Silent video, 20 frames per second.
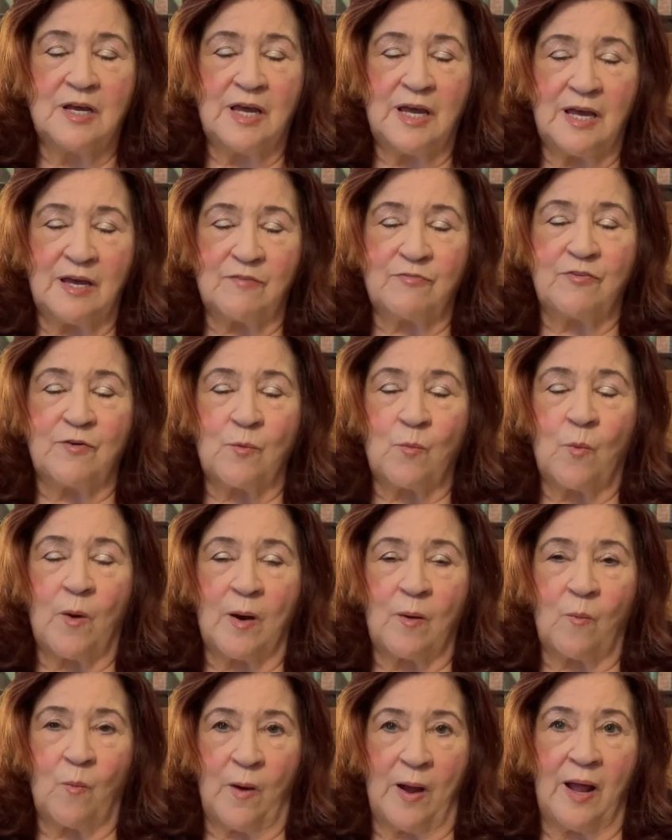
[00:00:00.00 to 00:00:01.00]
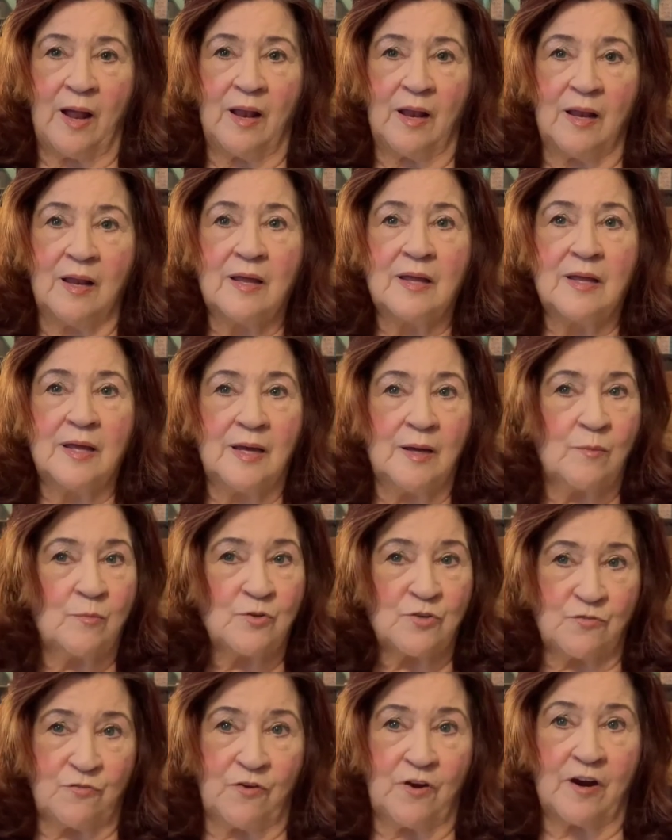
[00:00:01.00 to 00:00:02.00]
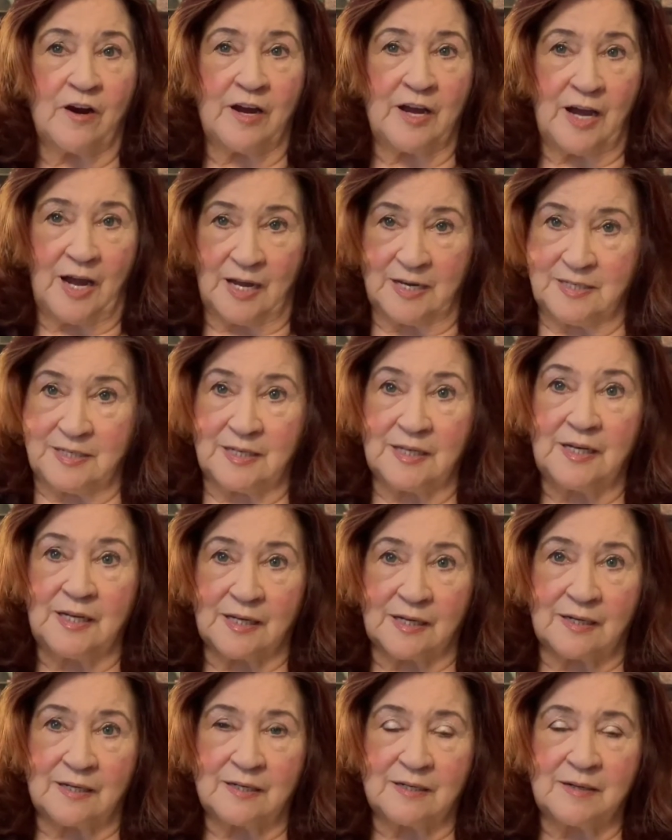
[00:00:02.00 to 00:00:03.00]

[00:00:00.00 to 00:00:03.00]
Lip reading: if it went well, it was very idyllic.